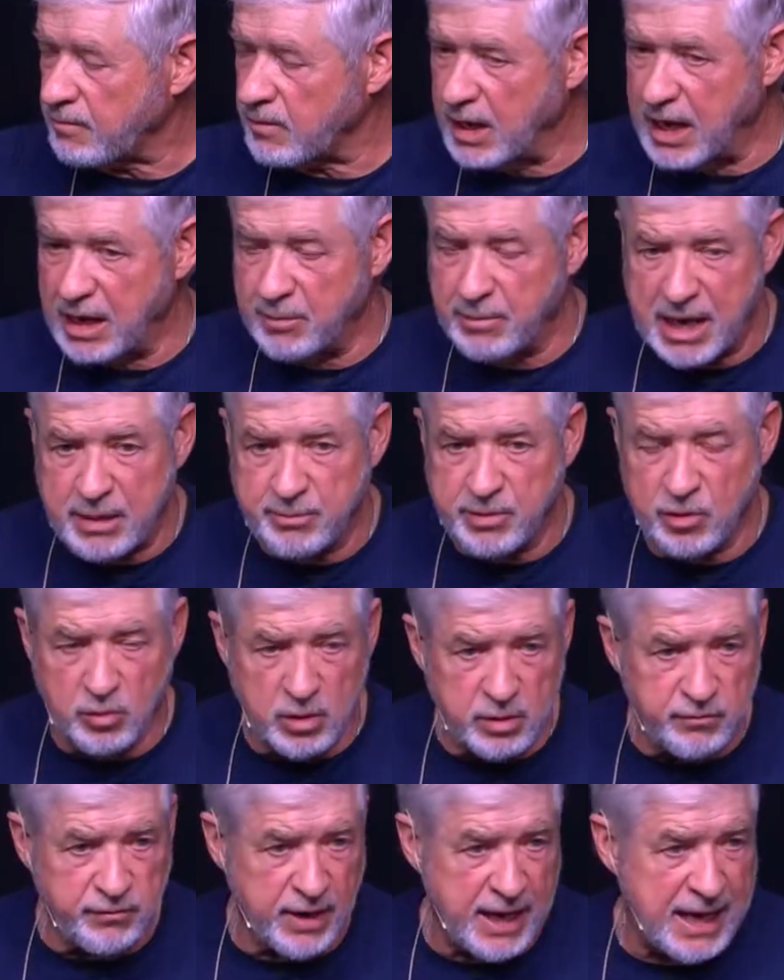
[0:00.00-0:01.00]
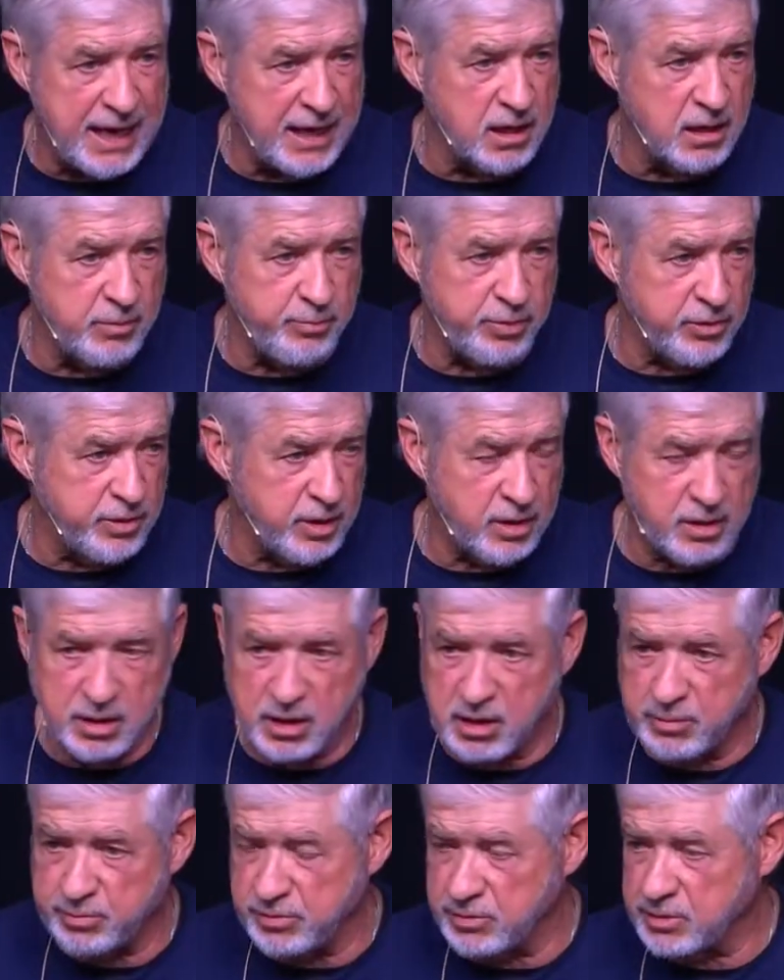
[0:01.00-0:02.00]
I maybe would flag up or tongue
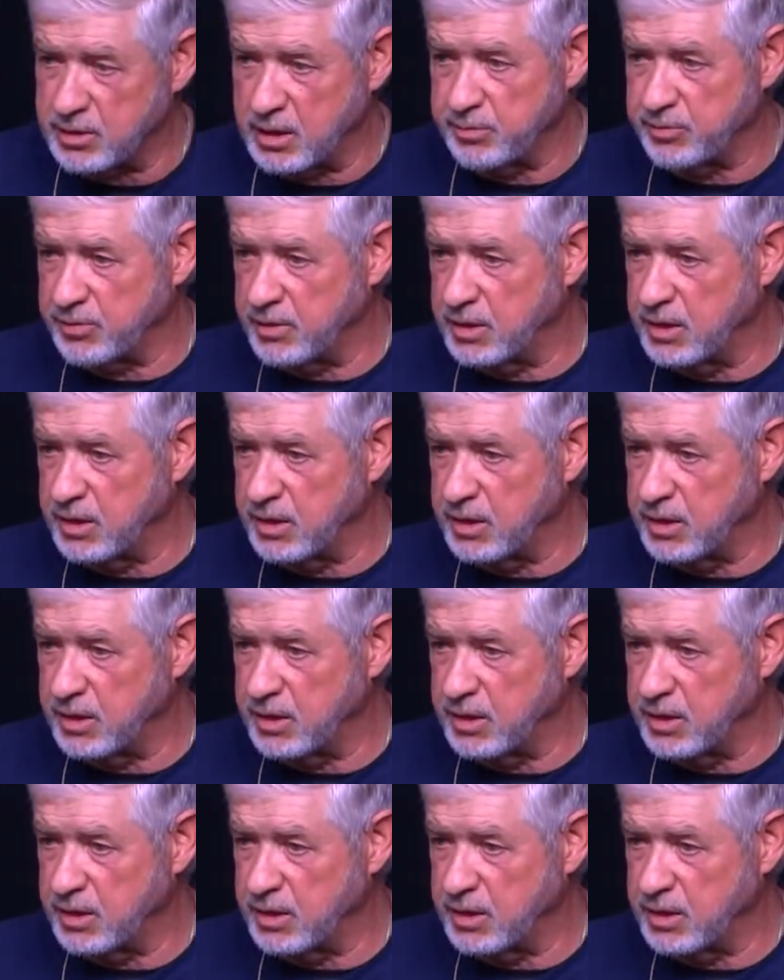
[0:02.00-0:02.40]
up or something